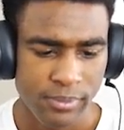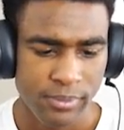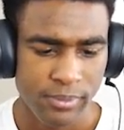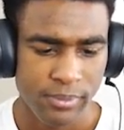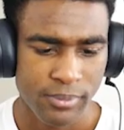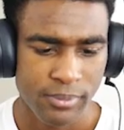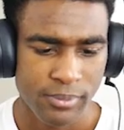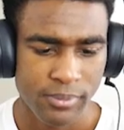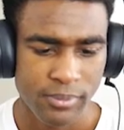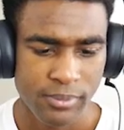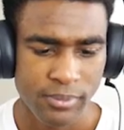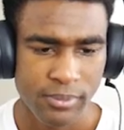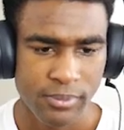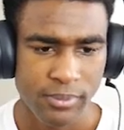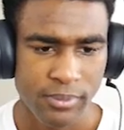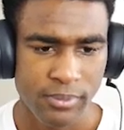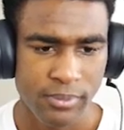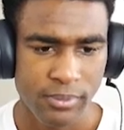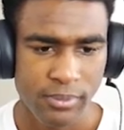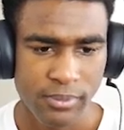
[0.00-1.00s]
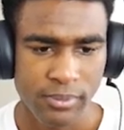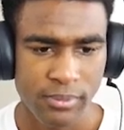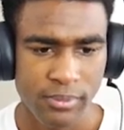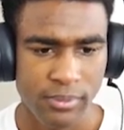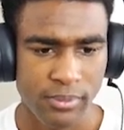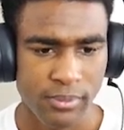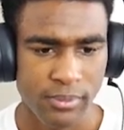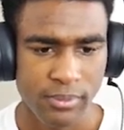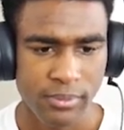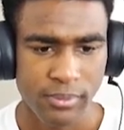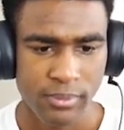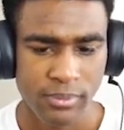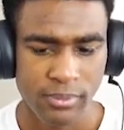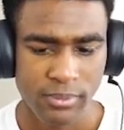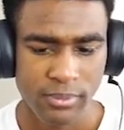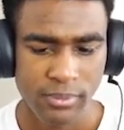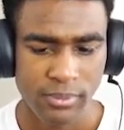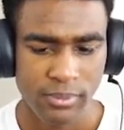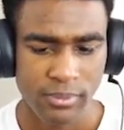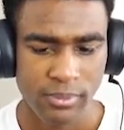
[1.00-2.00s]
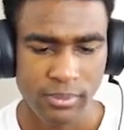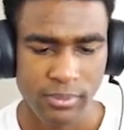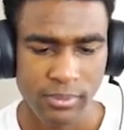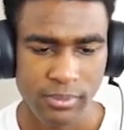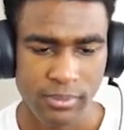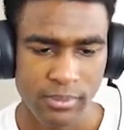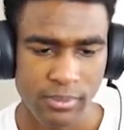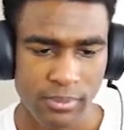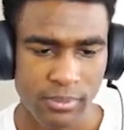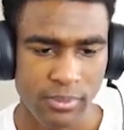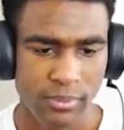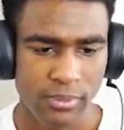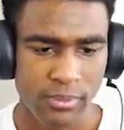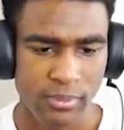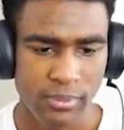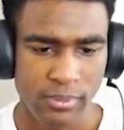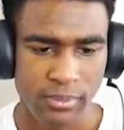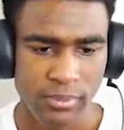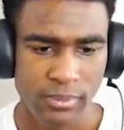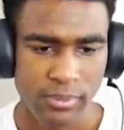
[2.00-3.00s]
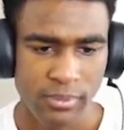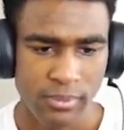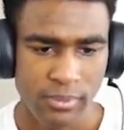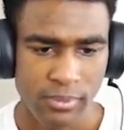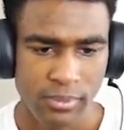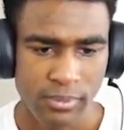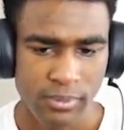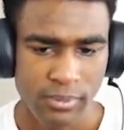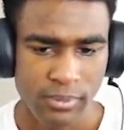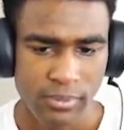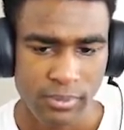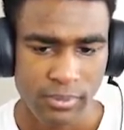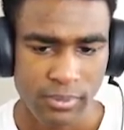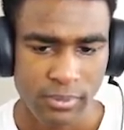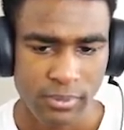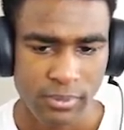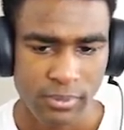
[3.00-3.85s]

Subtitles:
(not speaking)